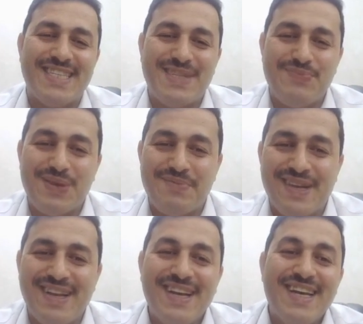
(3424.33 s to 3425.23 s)

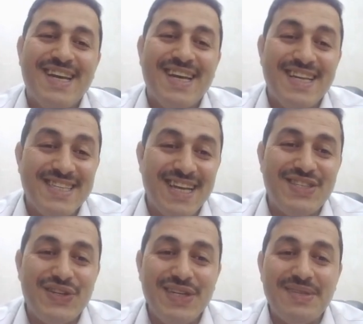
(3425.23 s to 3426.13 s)
acceptable, is a
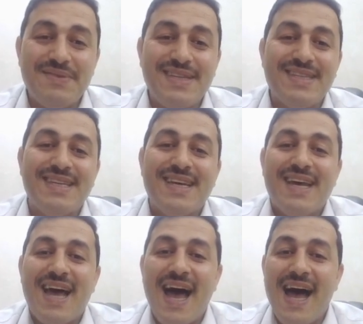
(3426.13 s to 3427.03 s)
treatment,
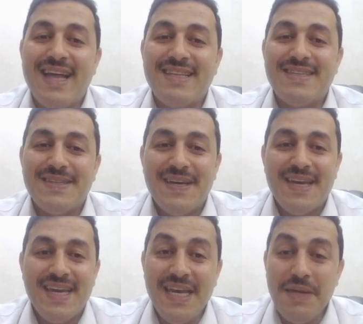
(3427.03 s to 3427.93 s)
and
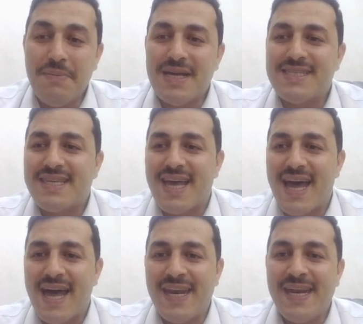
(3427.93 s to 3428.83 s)
enemas
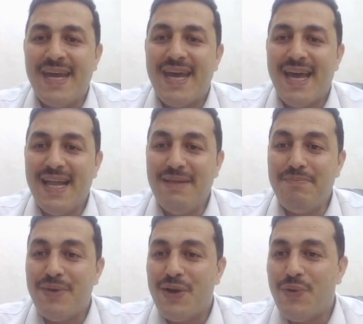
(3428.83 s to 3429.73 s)
can help.